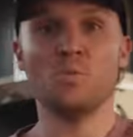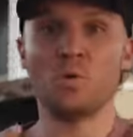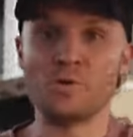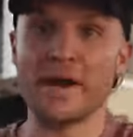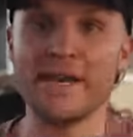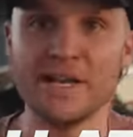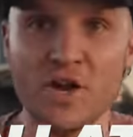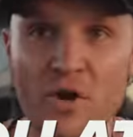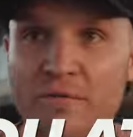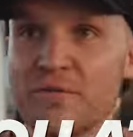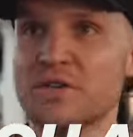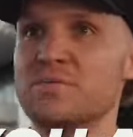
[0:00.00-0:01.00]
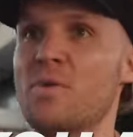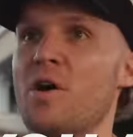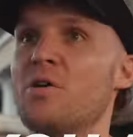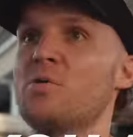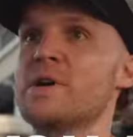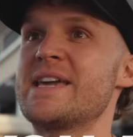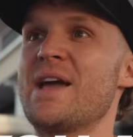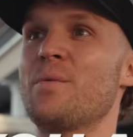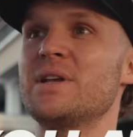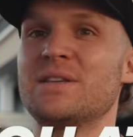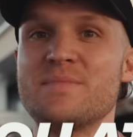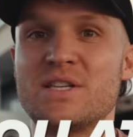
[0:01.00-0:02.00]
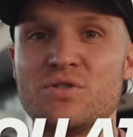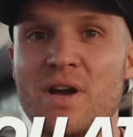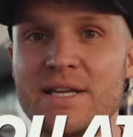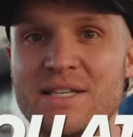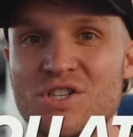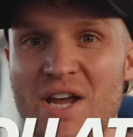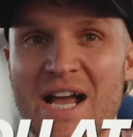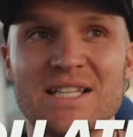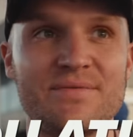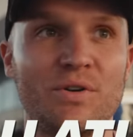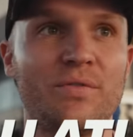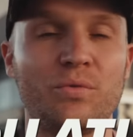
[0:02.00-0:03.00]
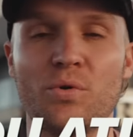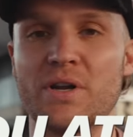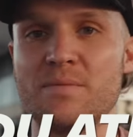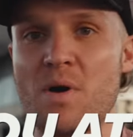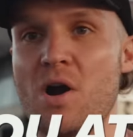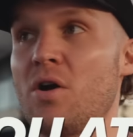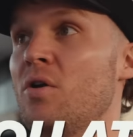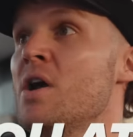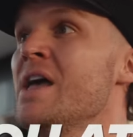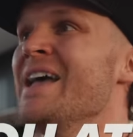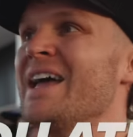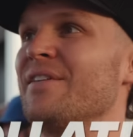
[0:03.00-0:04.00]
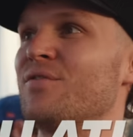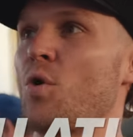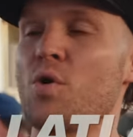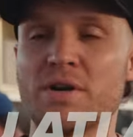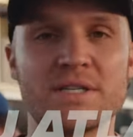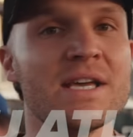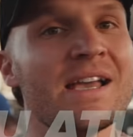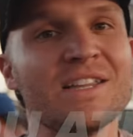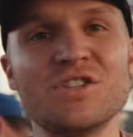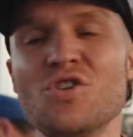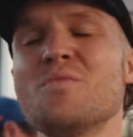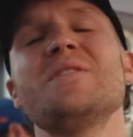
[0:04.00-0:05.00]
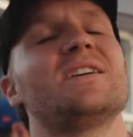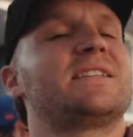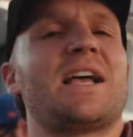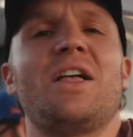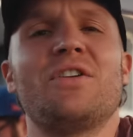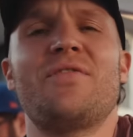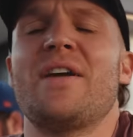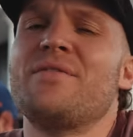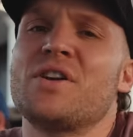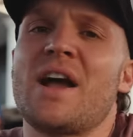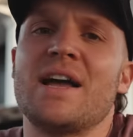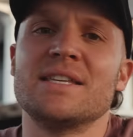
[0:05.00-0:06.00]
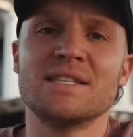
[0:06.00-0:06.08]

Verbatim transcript: We're ready to go for tomorrow. We can't wait to meet you guys in Jacksonville, Florida tomorrow. And of course, do me a solid favor, guys.